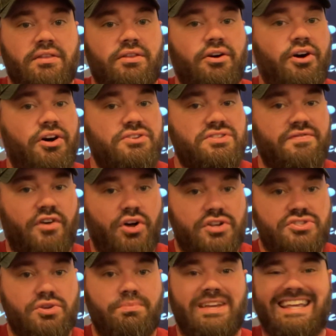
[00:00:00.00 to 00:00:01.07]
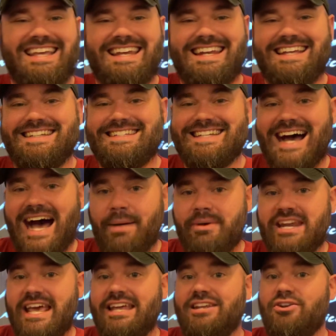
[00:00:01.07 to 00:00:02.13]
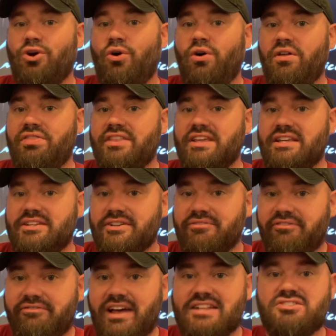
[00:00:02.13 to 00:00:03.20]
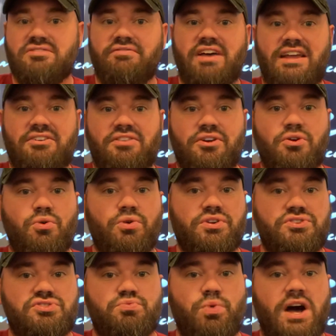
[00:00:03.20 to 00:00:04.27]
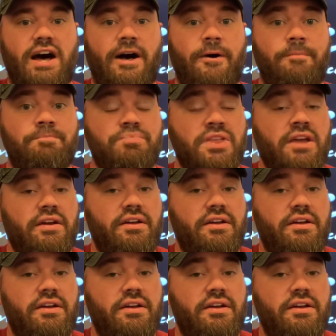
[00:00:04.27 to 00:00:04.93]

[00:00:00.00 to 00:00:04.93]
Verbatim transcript: The Hawks have also been getting dominated on the defensive end of the court as well.